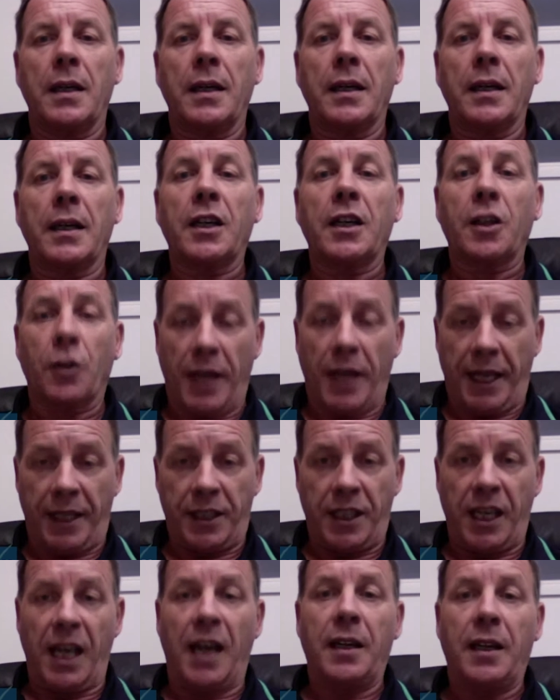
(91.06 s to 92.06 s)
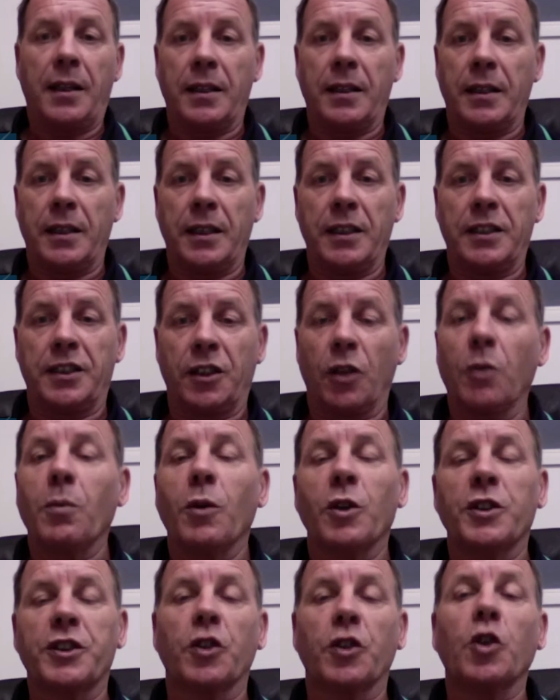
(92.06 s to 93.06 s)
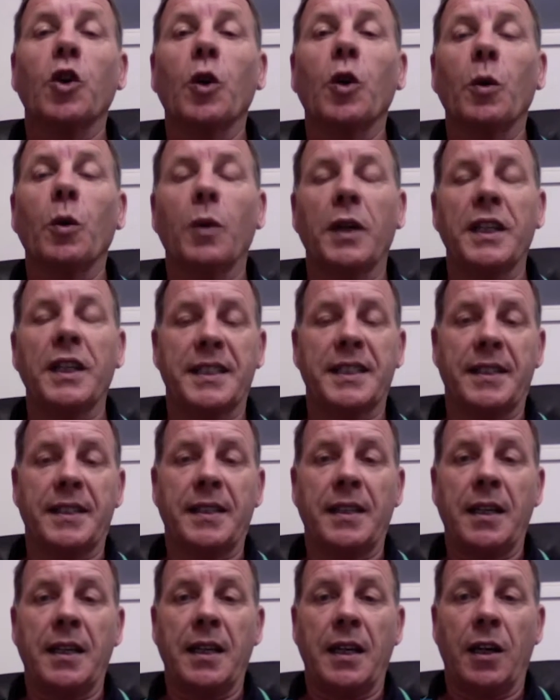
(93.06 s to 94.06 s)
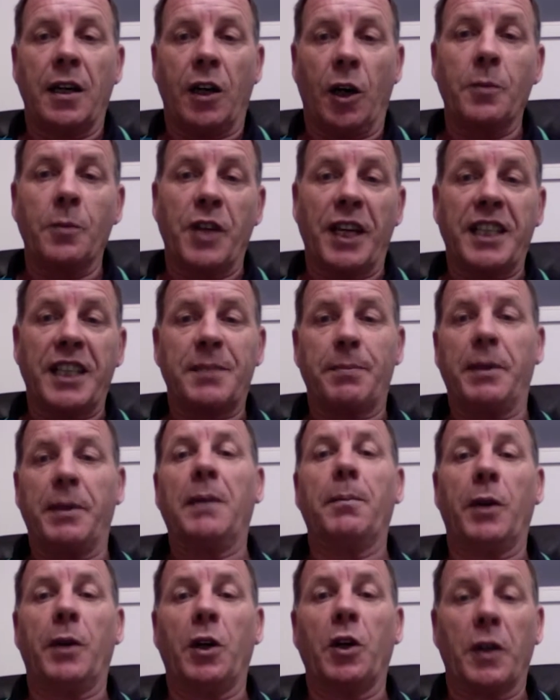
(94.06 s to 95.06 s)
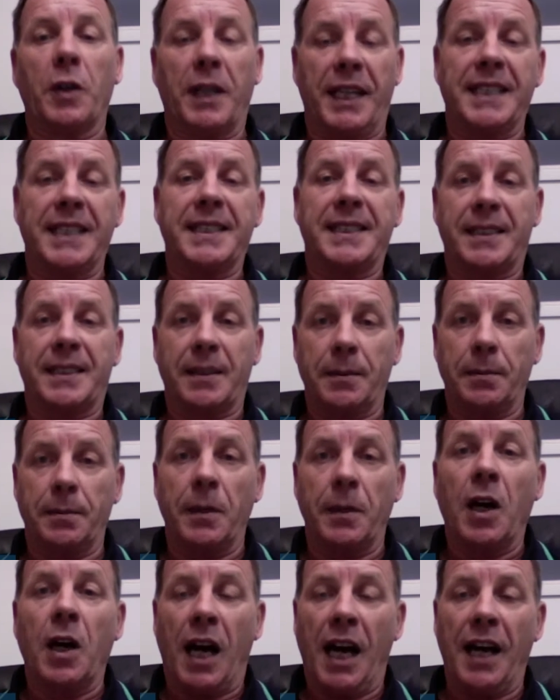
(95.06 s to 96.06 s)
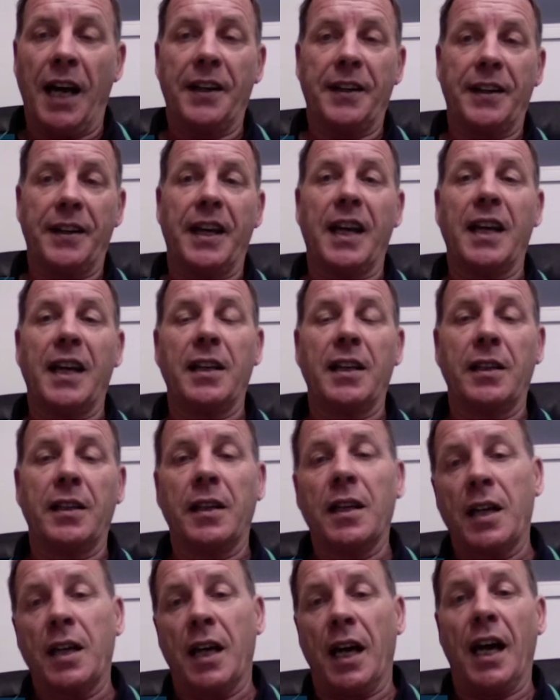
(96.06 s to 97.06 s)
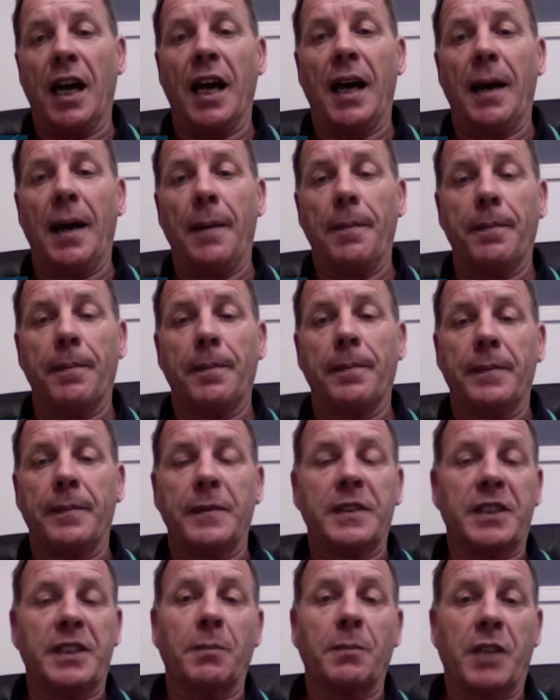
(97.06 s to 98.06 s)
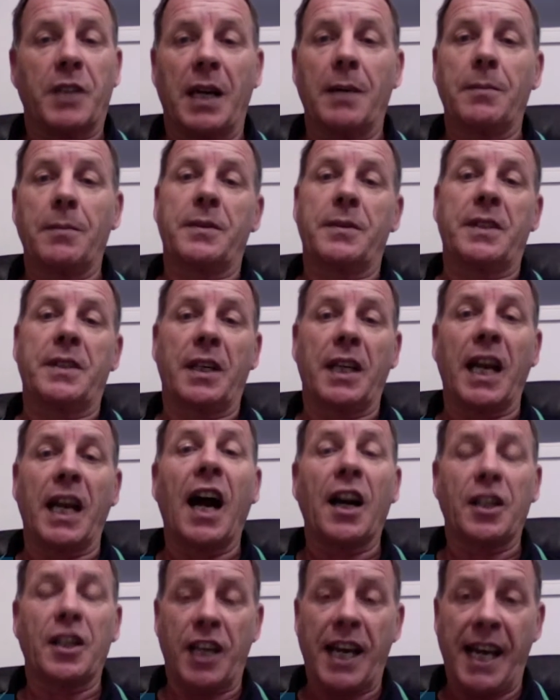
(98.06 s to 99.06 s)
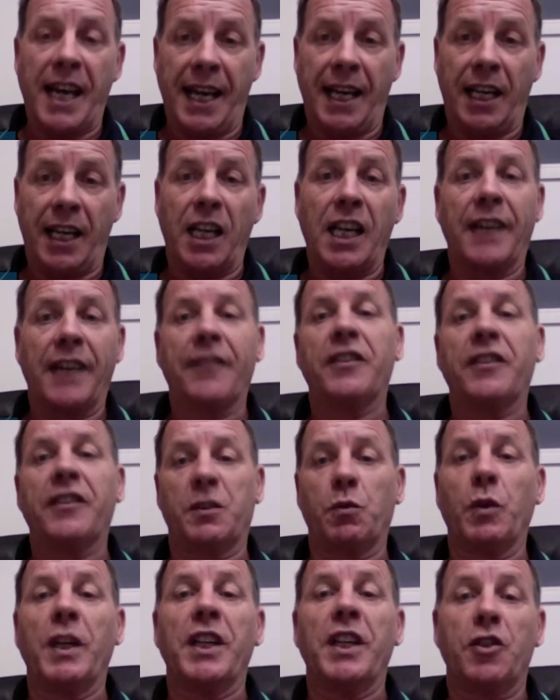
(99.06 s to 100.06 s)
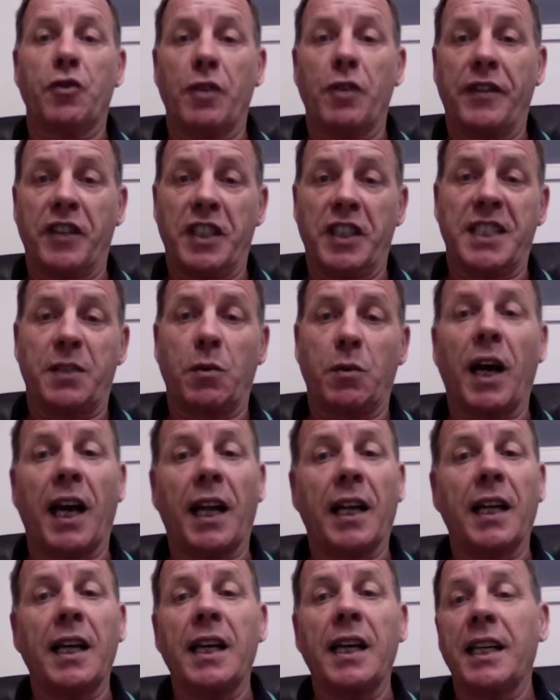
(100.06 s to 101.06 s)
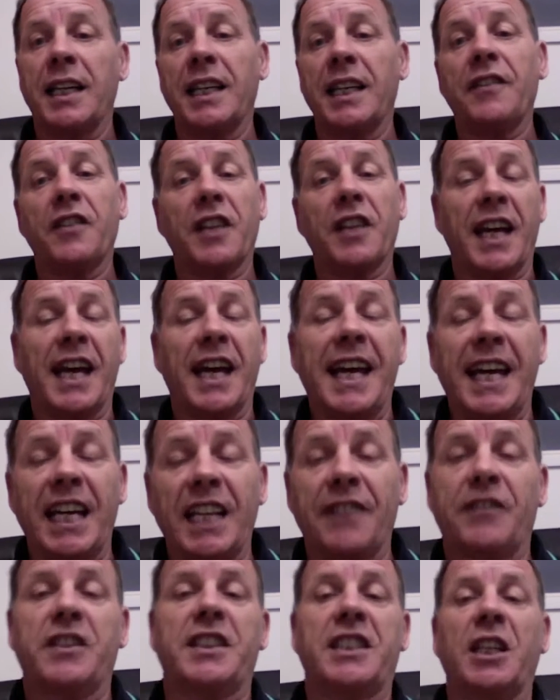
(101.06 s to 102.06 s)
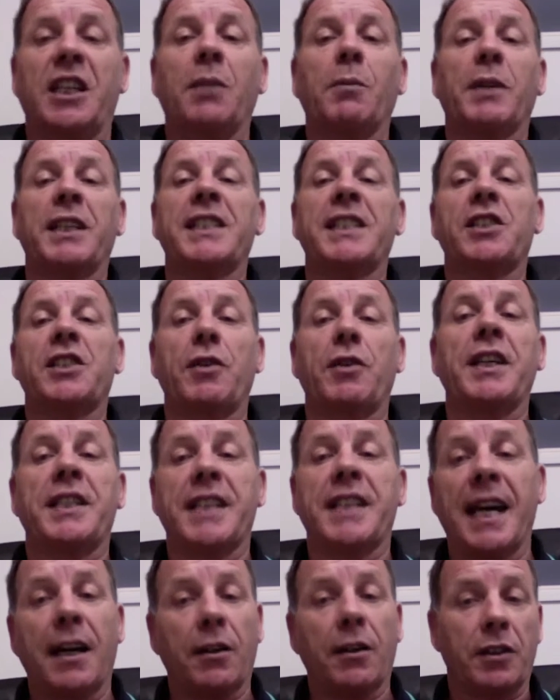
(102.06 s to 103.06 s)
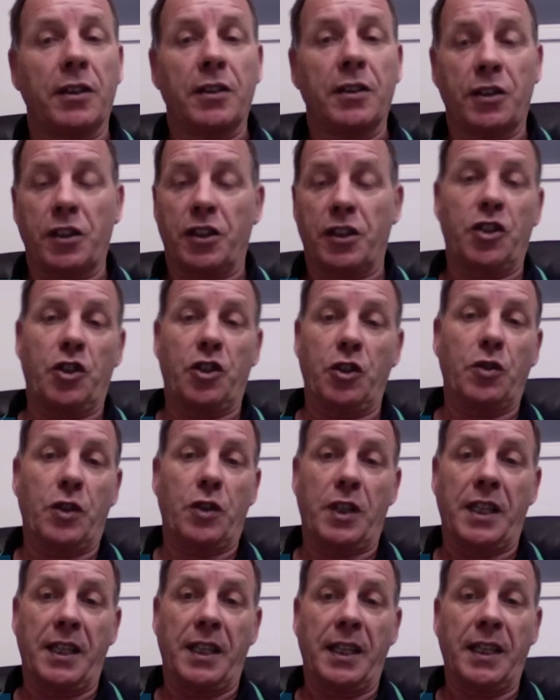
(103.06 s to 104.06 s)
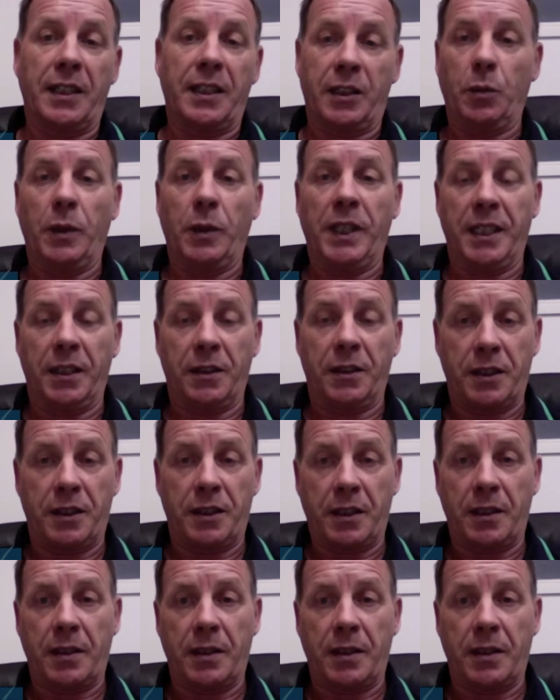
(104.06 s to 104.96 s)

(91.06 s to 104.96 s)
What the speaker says: Correct, yeah. It's almost always objects being blown against them, and then sometimes large hail if it's wind driven as well. Even the hail, if it's coming straight down, doesn't usually hit the windows.